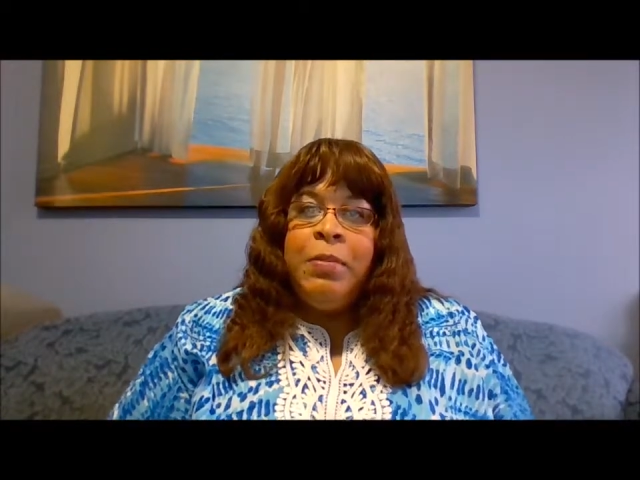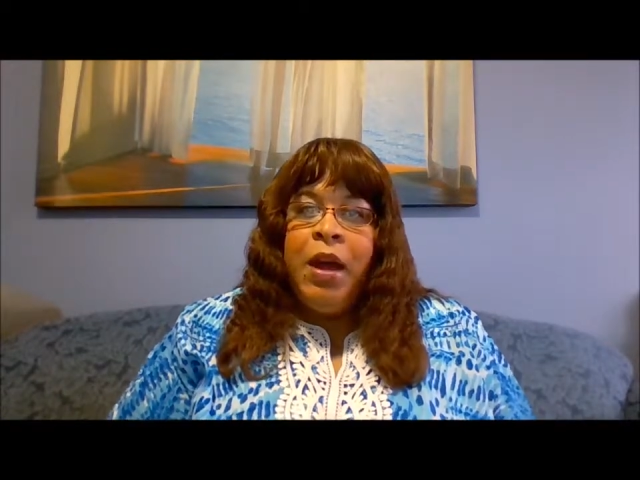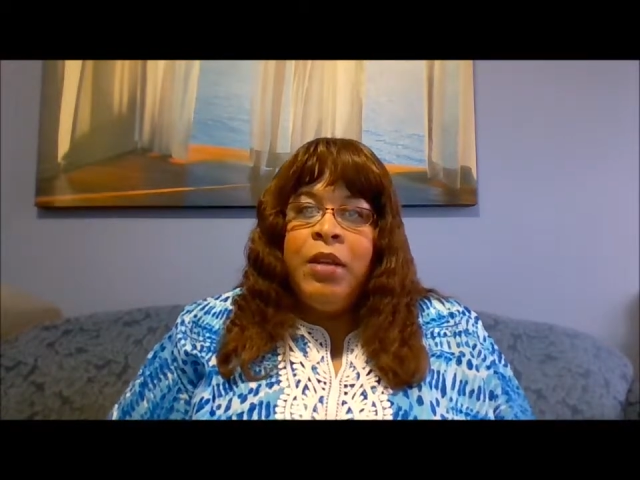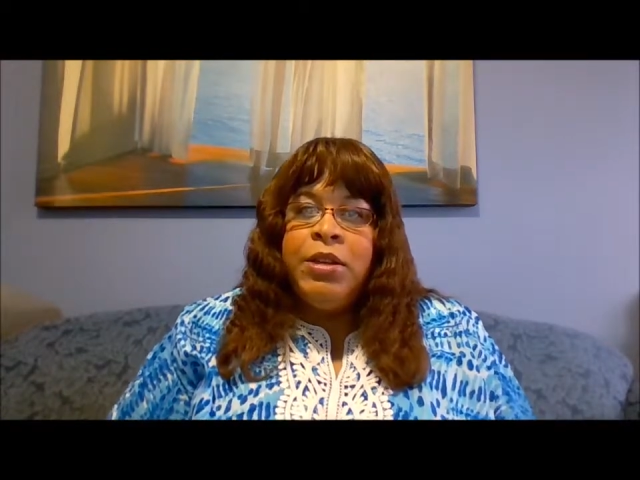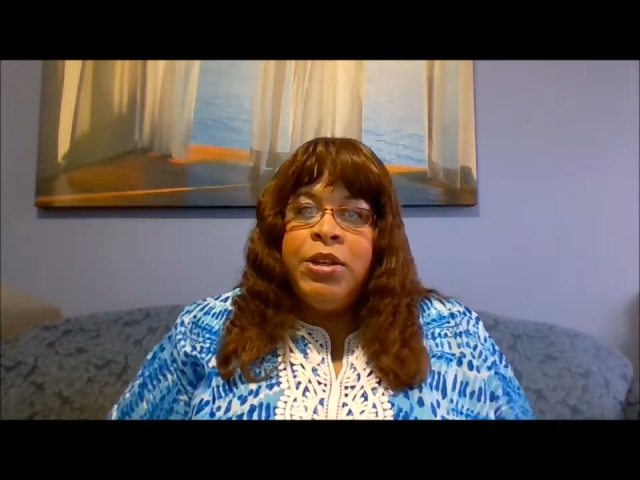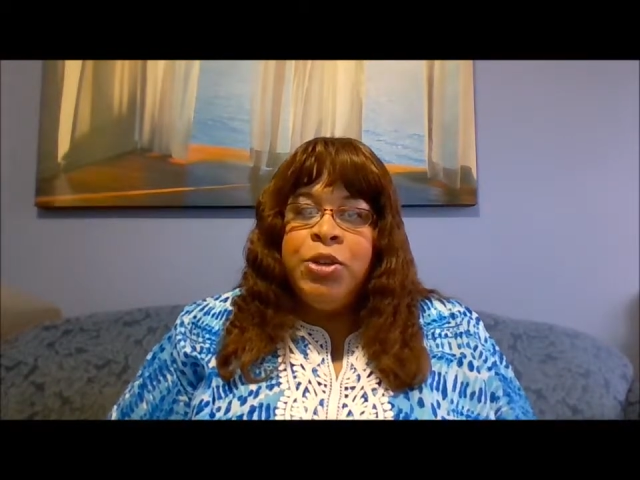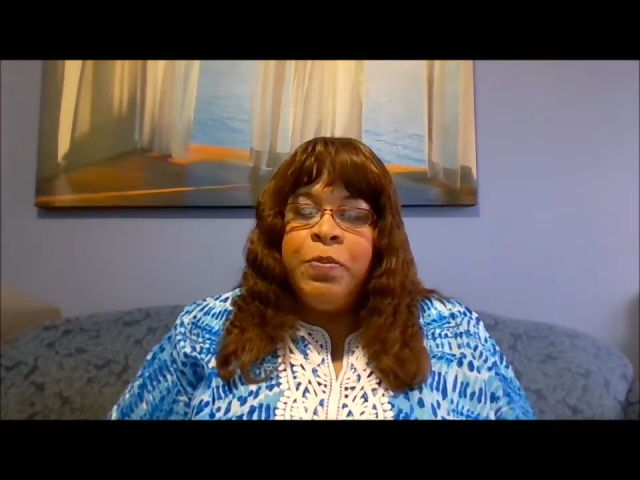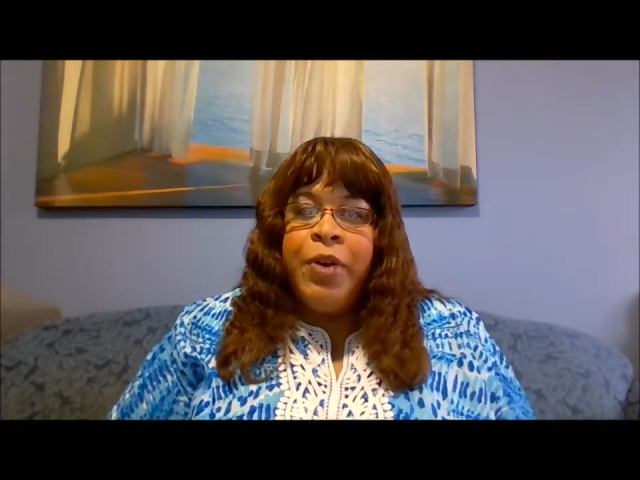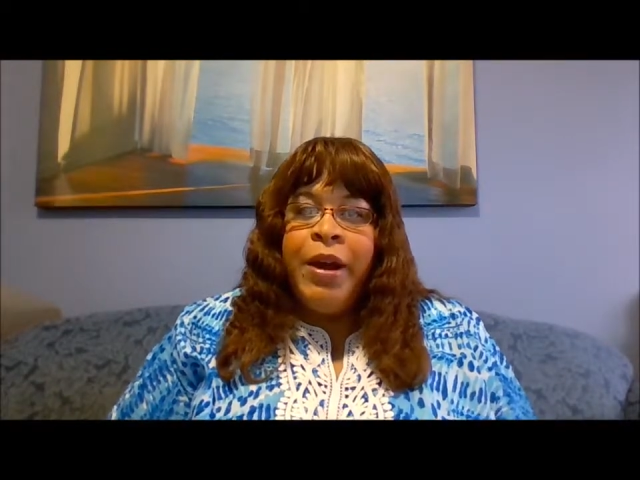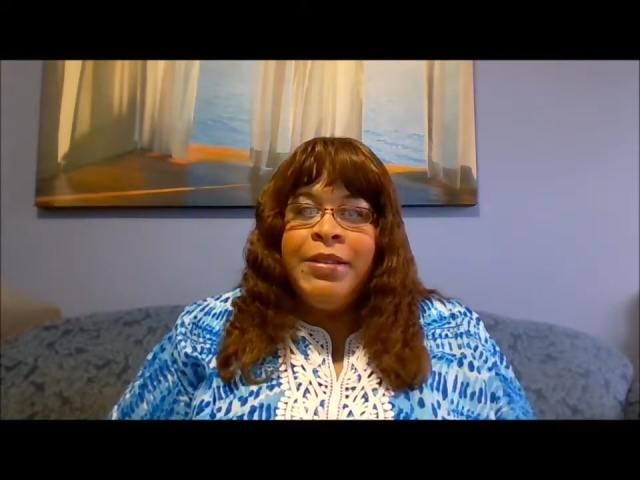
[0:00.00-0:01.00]

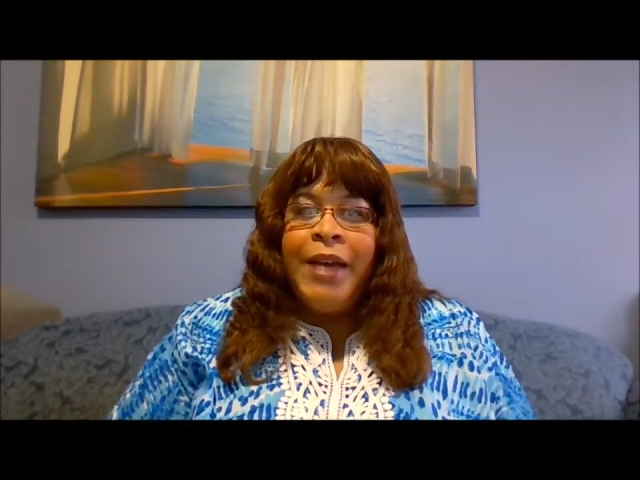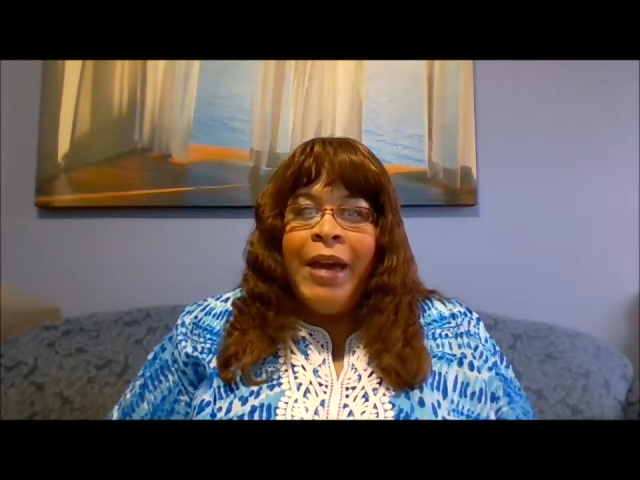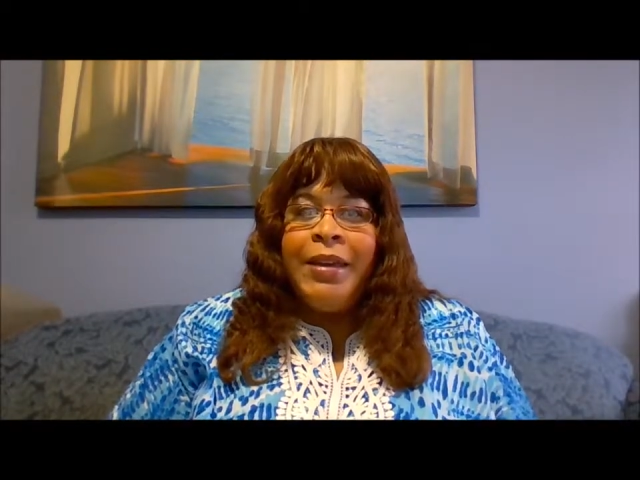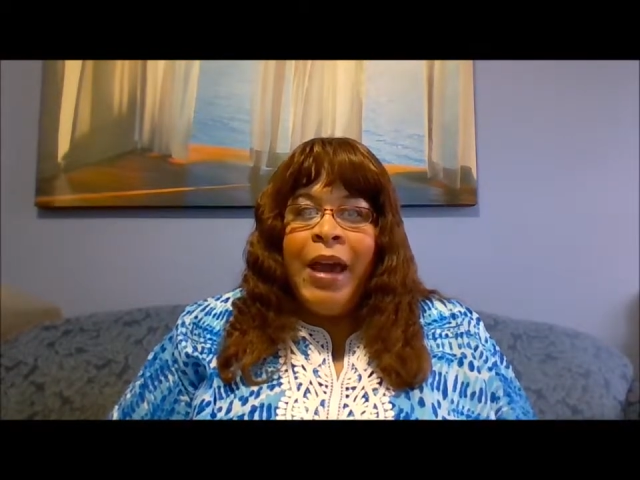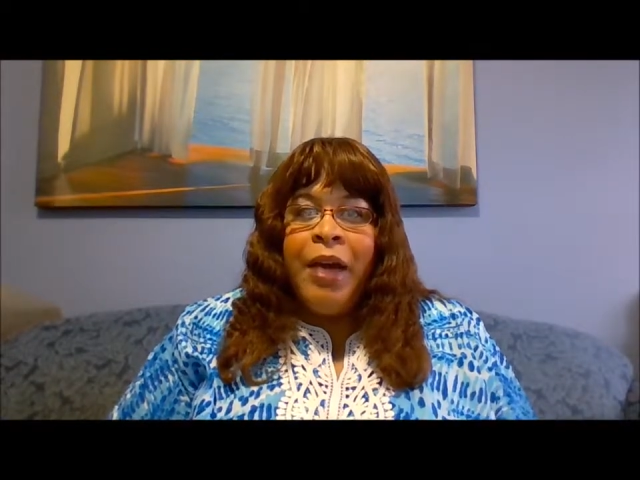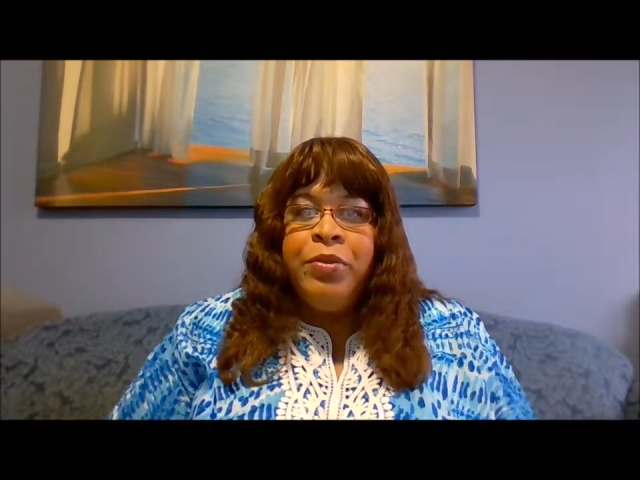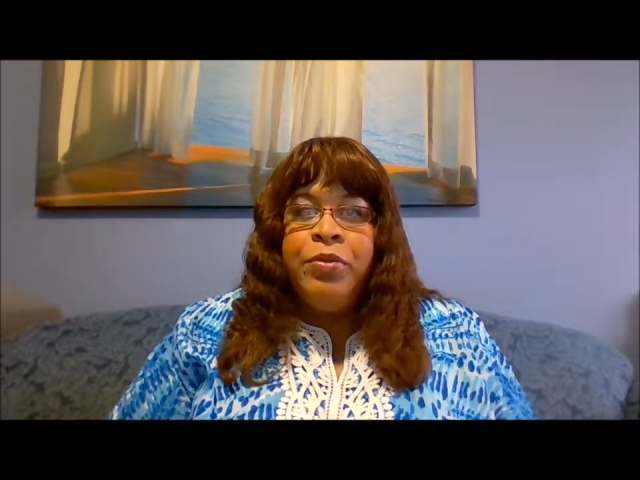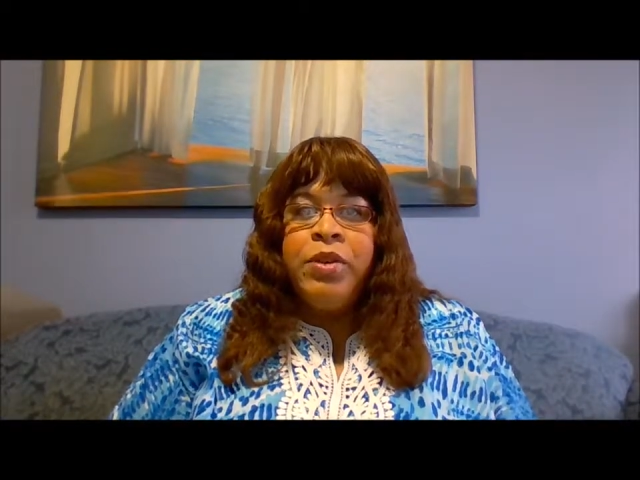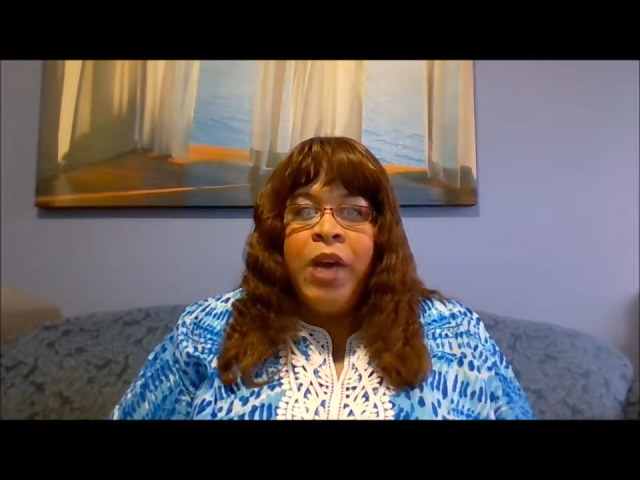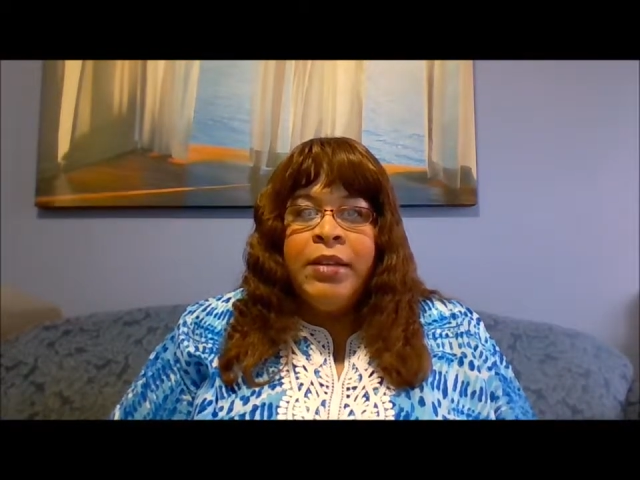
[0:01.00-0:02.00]

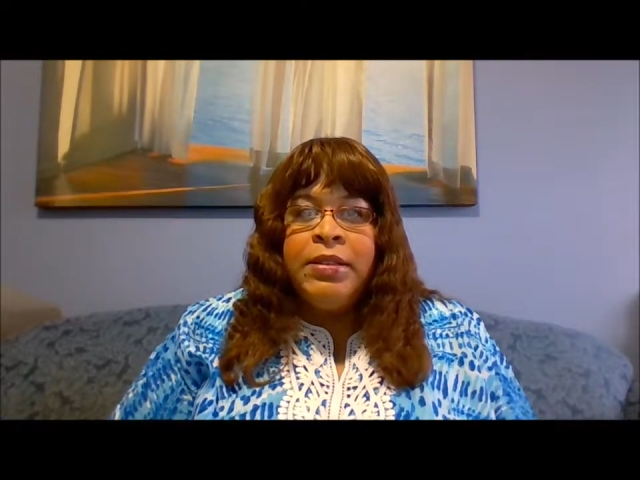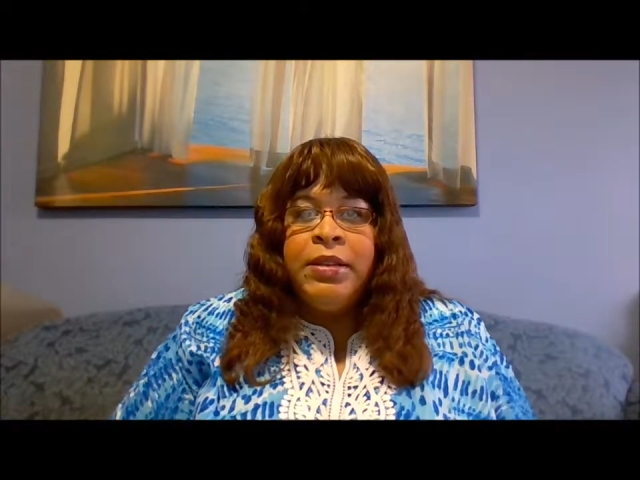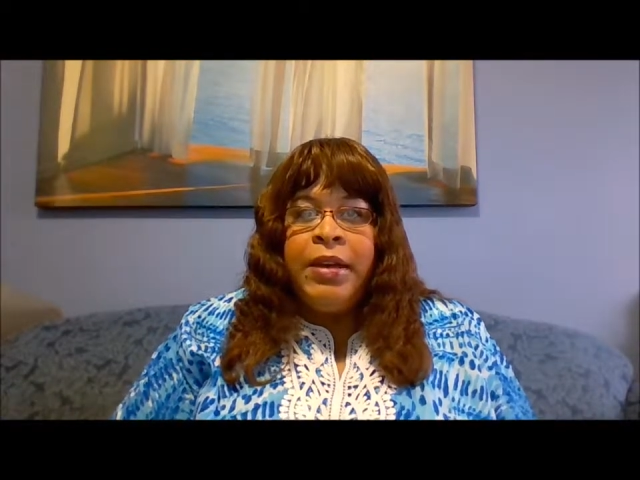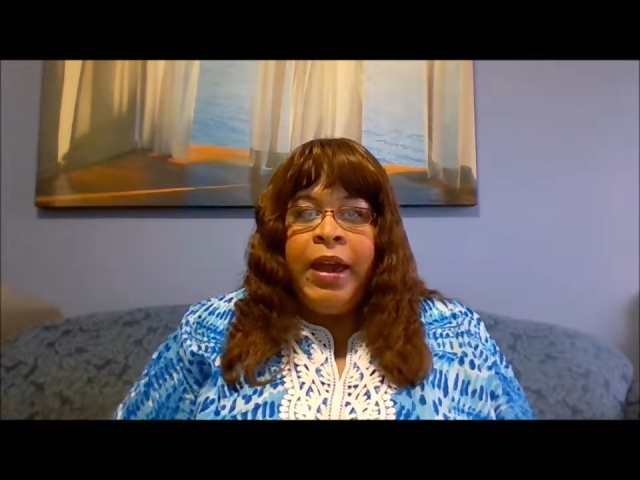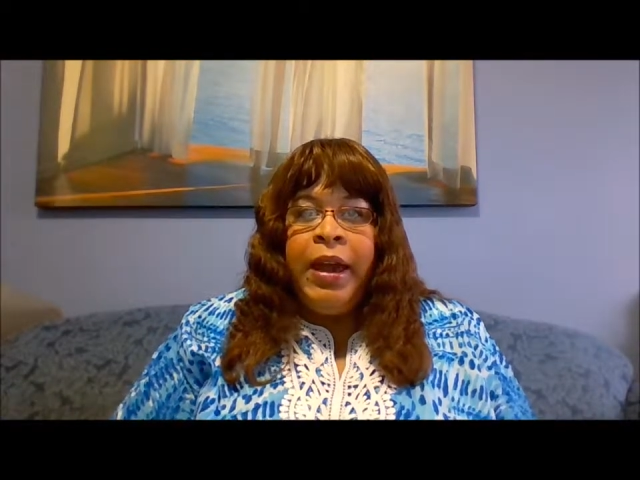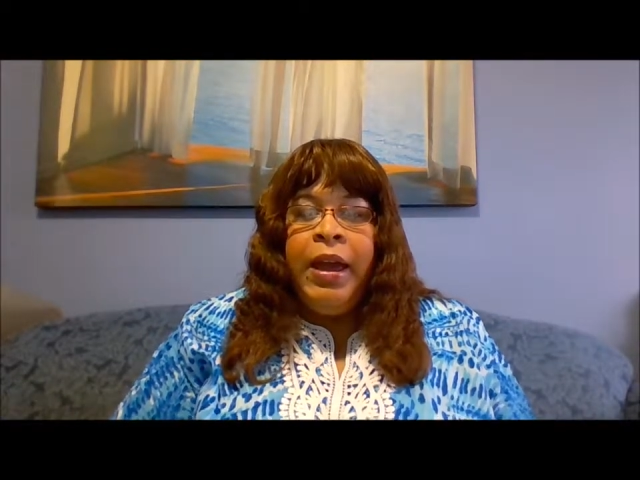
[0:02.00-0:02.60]
litishaperez@yahoo.ca,